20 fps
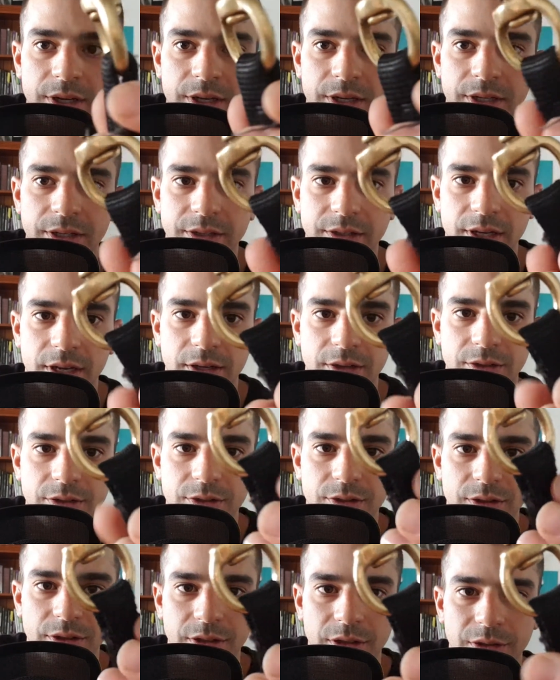is that,
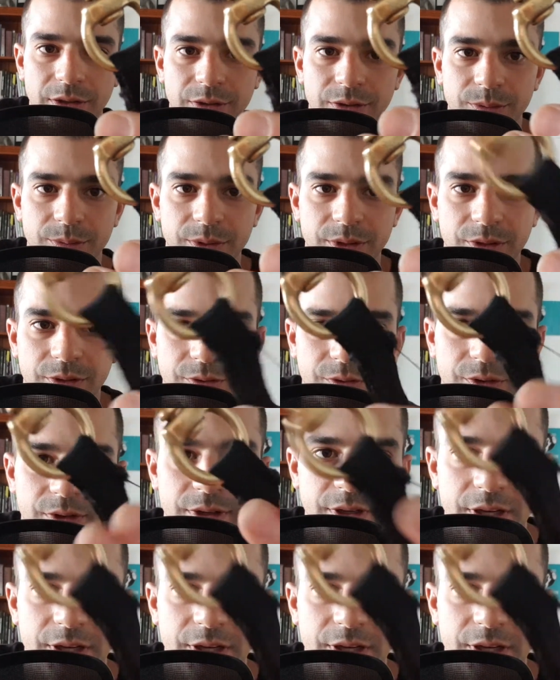sorry, there's a little bit of